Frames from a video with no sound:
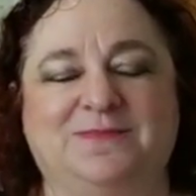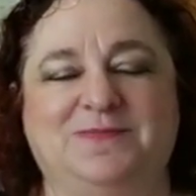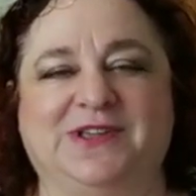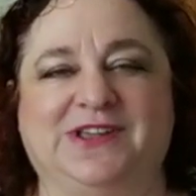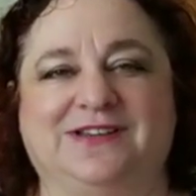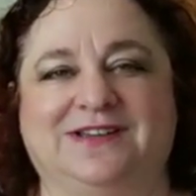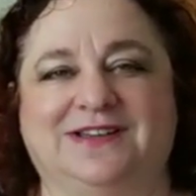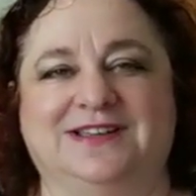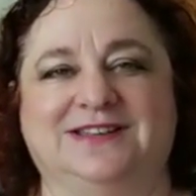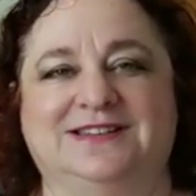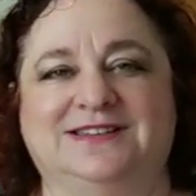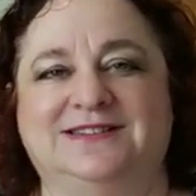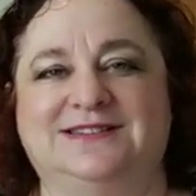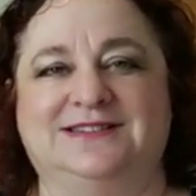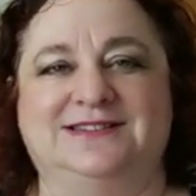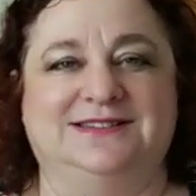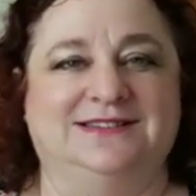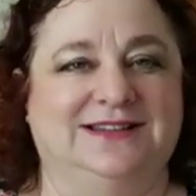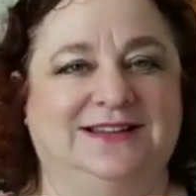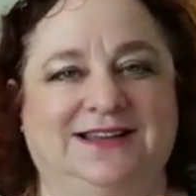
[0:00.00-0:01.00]

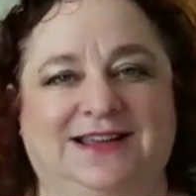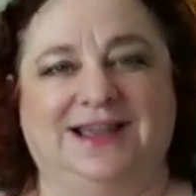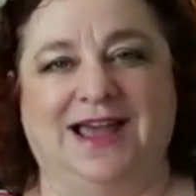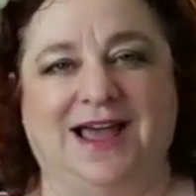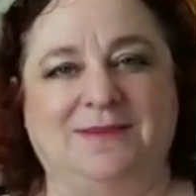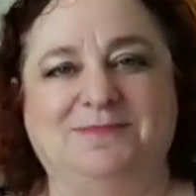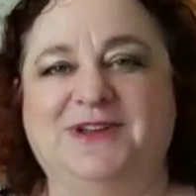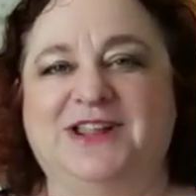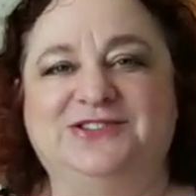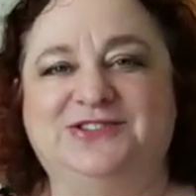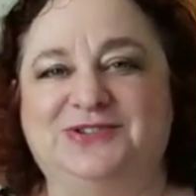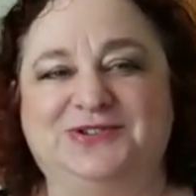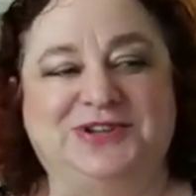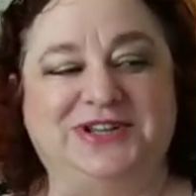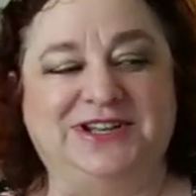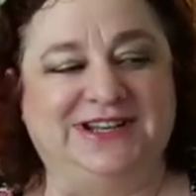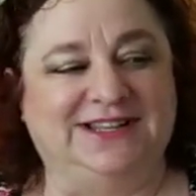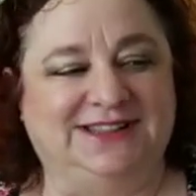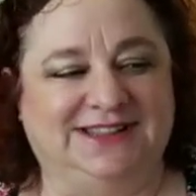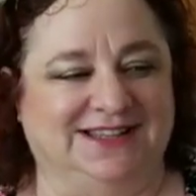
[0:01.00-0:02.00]
because I'm not so good
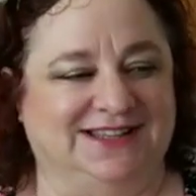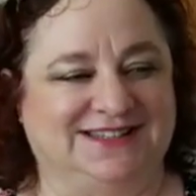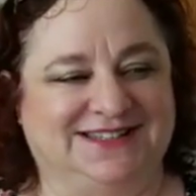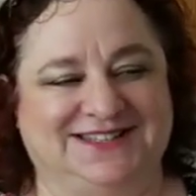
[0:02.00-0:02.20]
at this.